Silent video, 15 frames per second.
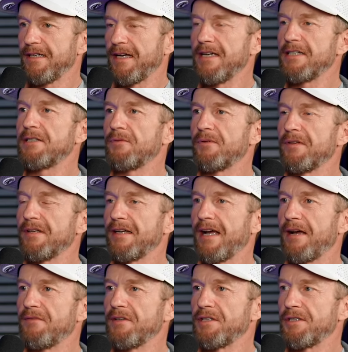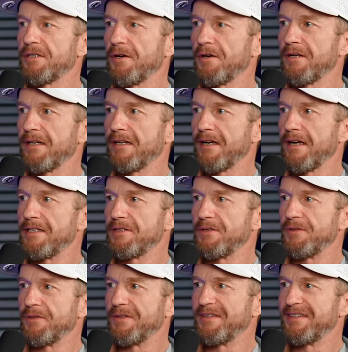I used to have this shirt in high
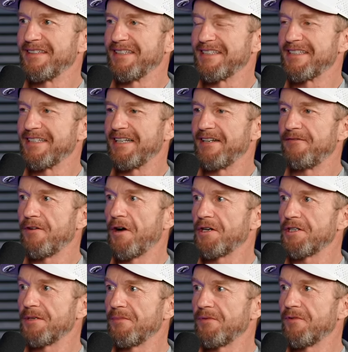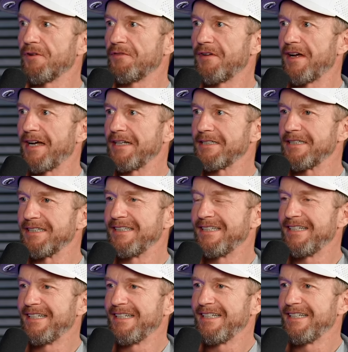school that said "Function before fashion."
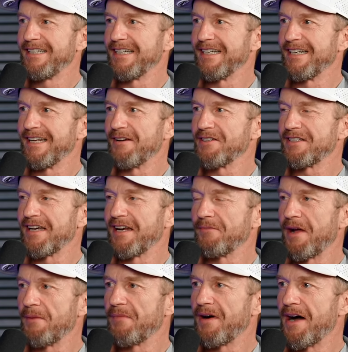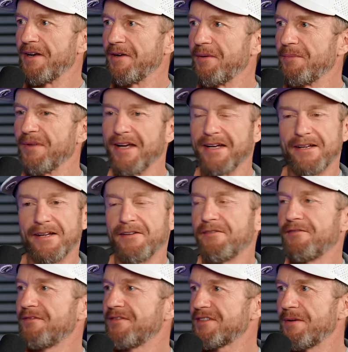and that was kind of my motto. I'm like,
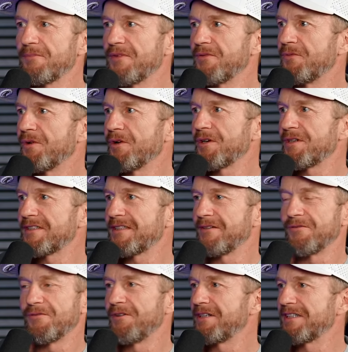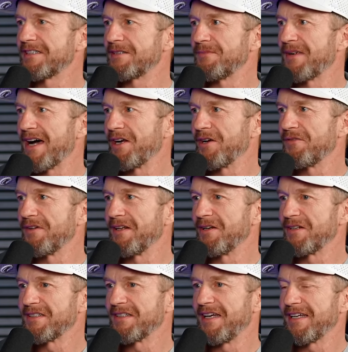if something works, then what does it matter if it
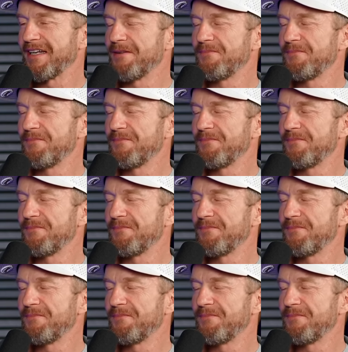looks like? And